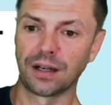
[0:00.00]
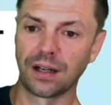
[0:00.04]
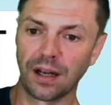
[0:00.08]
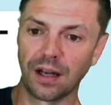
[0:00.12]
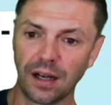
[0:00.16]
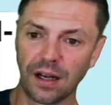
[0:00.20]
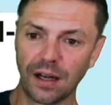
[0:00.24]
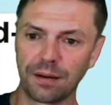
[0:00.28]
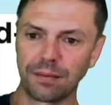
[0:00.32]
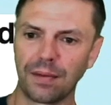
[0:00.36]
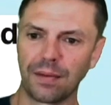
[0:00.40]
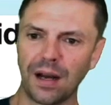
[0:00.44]

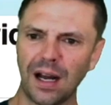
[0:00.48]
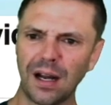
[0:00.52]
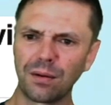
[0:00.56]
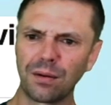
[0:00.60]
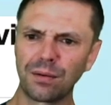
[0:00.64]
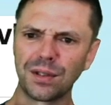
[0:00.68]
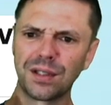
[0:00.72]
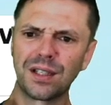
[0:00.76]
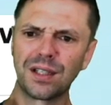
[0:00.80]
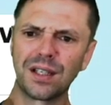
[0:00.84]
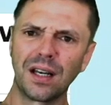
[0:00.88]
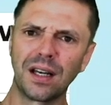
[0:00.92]
I
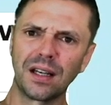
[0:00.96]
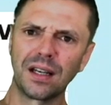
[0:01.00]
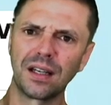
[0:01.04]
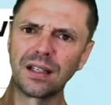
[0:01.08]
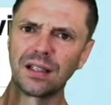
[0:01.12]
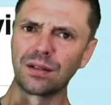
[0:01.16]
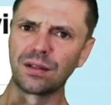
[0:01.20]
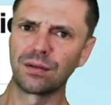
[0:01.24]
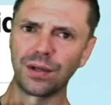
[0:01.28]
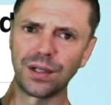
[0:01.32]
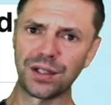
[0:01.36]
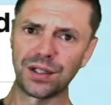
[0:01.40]
would say
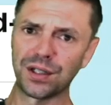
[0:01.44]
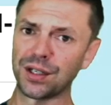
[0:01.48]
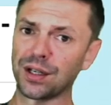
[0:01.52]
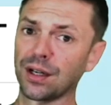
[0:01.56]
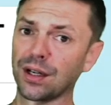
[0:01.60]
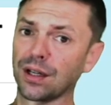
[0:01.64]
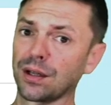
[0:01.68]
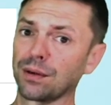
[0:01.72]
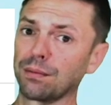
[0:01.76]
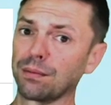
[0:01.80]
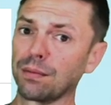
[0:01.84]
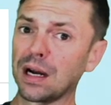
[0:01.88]
he's reached
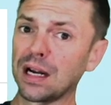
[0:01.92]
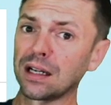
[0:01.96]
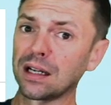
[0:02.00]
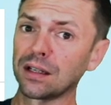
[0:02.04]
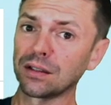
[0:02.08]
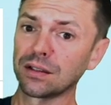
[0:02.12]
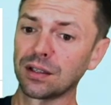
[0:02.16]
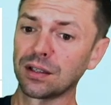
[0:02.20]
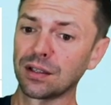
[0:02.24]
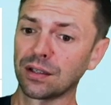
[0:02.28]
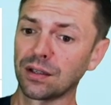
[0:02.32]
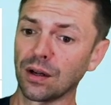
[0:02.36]
another
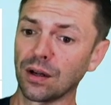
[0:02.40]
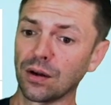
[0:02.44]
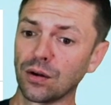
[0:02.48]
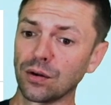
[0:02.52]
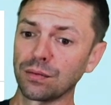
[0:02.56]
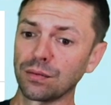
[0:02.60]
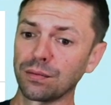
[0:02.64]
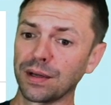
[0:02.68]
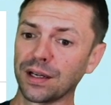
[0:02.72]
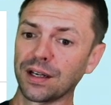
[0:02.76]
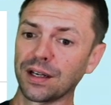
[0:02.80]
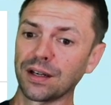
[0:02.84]
milestone,
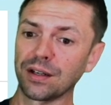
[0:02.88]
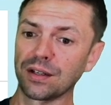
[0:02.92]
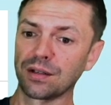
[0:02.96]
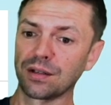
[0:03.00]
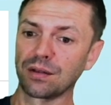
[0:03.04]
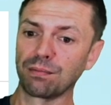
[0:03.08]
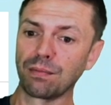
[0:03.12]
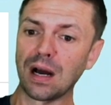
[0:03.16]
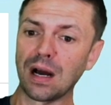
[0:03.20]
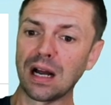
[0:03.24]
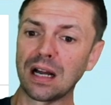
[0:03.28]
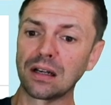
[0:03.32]
because
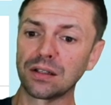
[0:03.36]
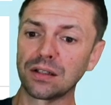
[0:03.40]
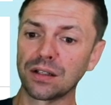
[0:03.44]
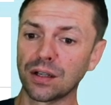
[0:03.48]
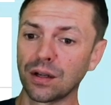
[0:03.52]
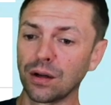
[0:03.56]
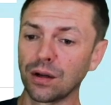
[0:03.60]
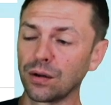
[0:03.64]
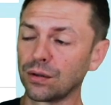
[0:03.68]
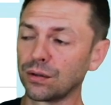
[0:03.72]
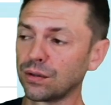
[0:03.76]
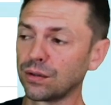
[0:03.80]

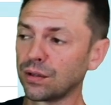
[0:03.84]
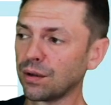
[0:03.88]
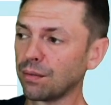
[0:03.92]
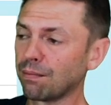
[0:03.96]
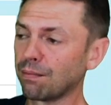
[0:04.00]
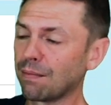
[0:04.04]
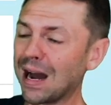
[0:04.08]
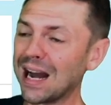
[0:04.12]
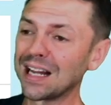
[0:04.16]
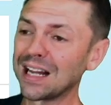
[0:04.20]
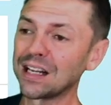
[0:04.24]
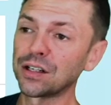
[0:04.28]

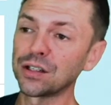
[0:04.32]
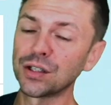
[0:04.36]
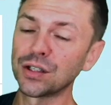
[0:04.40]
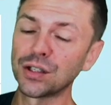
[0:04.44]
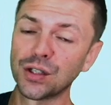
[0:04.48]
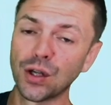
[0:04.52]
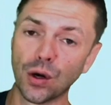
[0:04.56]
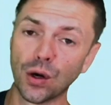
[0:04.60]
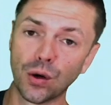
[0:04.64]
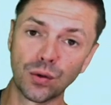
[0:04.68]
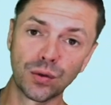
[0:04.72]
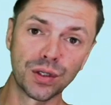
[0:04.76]

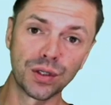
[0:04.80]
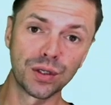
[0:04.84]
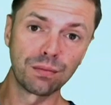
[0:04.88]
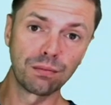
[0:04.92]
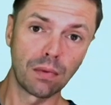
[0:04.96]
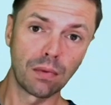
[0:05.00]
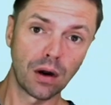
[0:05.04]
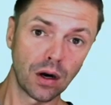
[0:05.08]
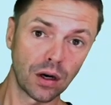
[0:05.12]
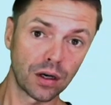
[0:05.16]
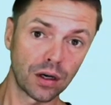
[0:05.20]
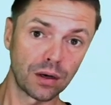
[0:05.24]
milestones
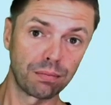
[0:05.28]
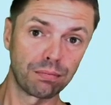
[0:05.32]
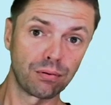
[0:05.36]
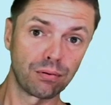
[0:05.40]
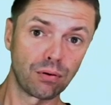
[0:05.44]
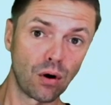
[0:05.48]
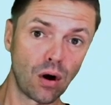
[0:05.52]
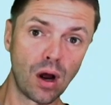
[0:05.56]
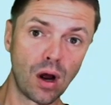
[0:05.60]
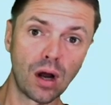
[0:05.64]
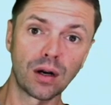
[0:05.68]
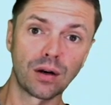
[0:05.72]
mark
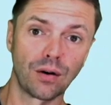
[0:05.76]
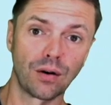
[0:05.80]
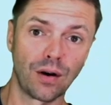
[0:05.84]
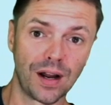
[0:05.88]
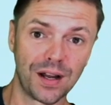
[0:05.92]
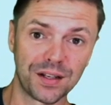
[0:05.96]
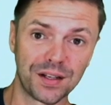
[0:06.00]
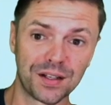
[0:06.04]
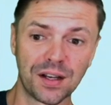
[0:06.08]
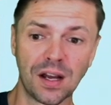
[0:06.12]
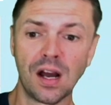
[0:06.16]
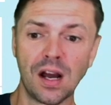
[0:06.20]

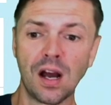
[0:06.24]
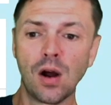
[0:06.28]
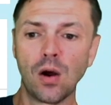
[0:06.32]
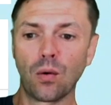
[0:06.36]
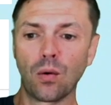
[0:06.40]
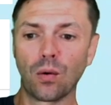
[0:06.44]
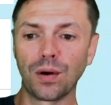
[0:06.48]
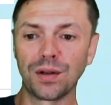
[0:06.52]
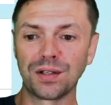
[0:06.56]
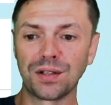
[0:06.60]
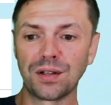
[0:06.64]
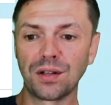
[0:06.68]
progress,
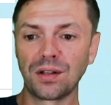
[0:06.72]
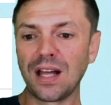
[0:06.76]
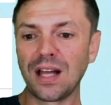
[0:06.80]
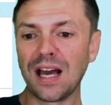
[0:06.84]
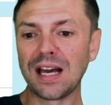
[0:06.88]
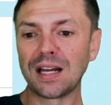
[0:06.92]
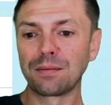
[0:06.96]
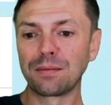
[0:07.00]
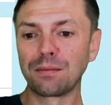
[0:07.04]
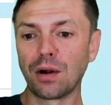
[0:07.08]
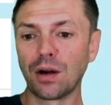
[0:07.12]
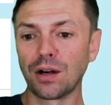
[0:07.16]
whereas a
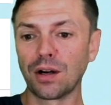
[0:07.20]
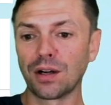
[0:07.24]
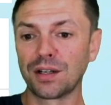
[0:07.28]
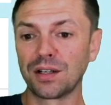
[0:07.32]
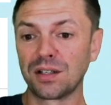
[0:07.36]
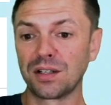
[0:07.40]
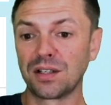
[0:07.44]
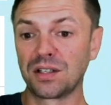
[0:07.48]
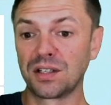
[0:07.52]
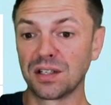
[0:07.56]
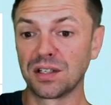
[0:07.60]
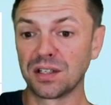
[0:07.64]
landmark
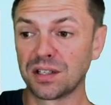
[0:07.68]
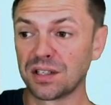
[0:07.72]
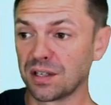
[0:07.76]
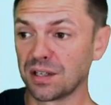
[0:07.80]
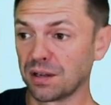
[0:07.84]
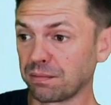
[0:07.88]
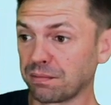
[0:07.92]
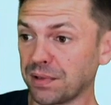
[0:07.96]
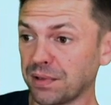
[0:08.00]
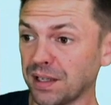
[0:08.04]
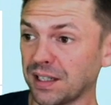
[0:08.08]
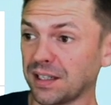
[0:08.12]
is just
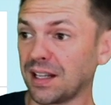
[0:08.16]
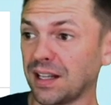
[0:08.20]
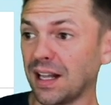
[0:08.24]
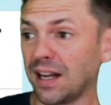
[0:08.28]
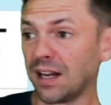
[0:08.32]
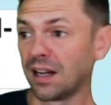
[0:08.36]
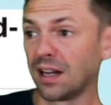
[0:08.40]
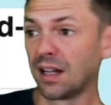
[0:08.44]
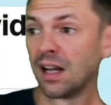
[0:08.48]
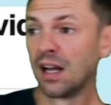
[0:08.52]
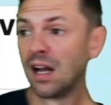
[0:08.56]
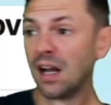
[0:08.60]
something that
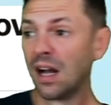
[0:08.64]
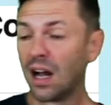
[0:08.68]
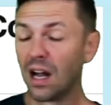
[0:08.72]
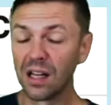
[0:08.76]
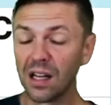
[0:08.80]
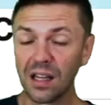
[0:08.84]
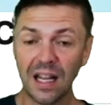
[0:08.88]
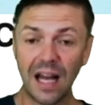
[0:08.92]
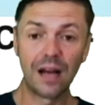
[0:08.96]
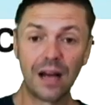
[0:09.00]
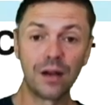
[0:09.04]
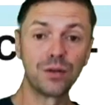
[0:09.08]

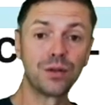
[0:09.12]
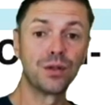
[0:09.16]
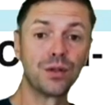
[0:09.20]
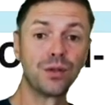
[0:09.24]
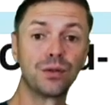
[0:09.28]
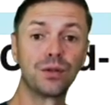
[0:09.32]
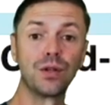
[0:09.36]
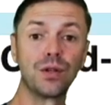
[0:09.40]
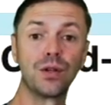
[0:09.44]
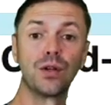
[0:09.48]
allows you to